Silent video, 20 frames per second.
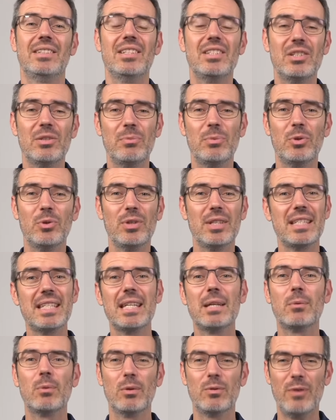Distributed
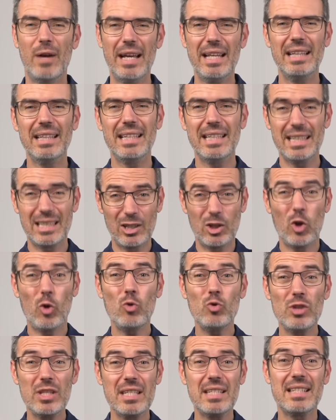SQL finally
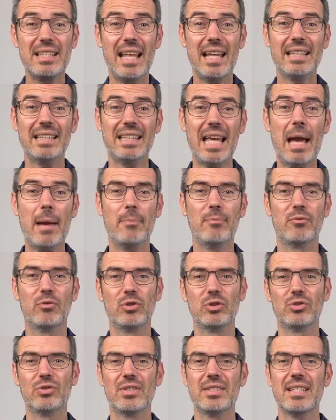closes that gap
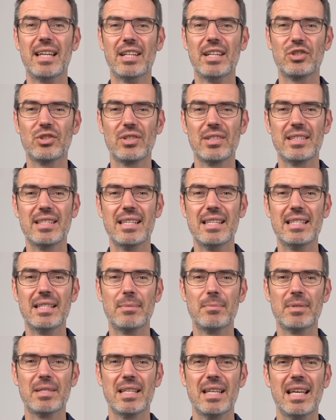for transactional
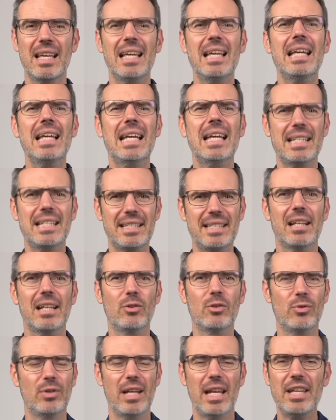systems. It's still
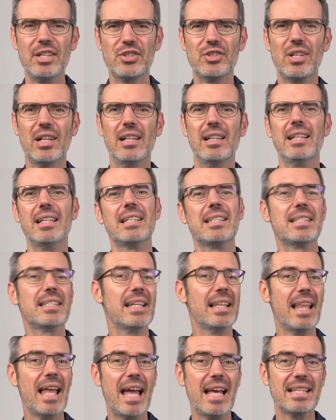relational, it's
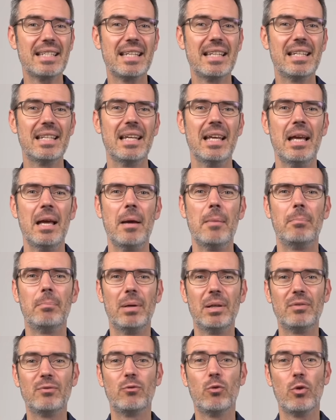still ACID,
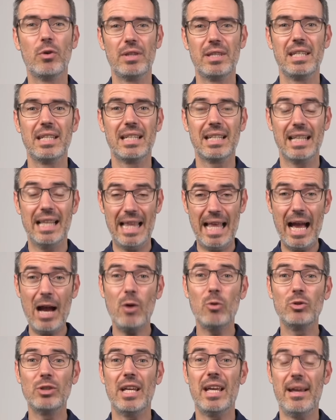but for the
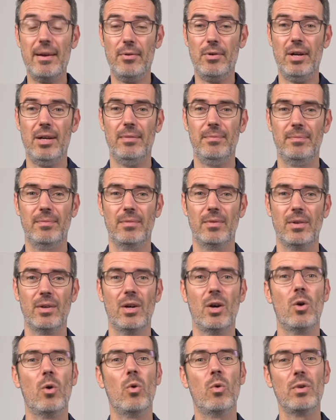cloud era,
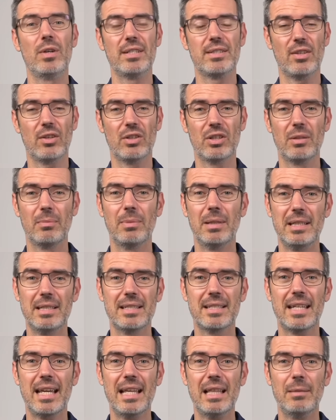horizontally
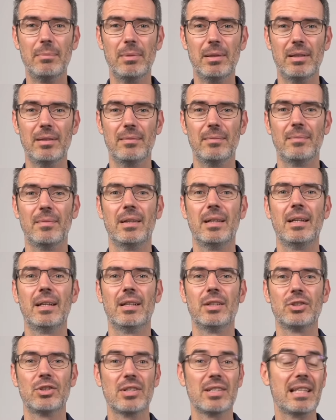scalable,
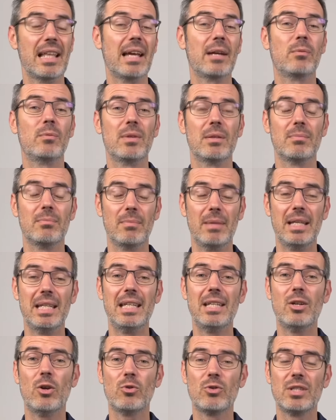just like with many
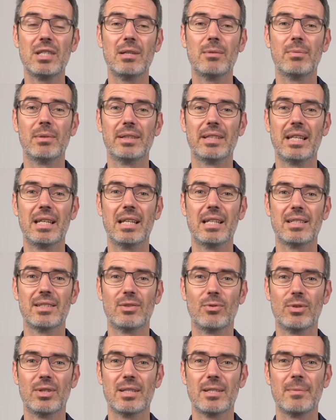NoSQL data
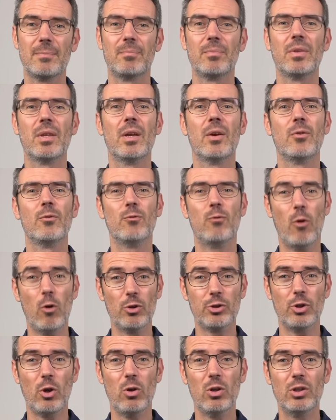stores.
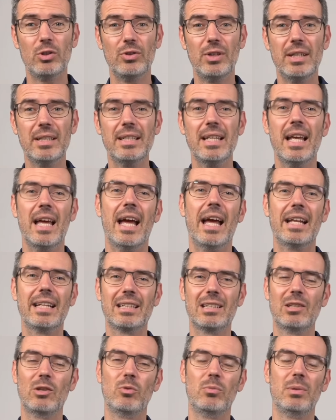Fault-tolerant and
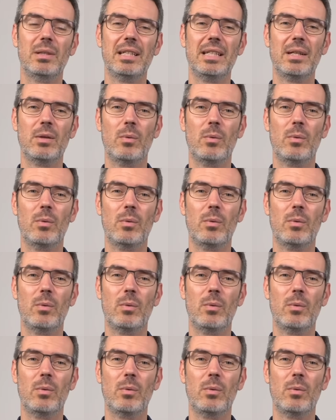globally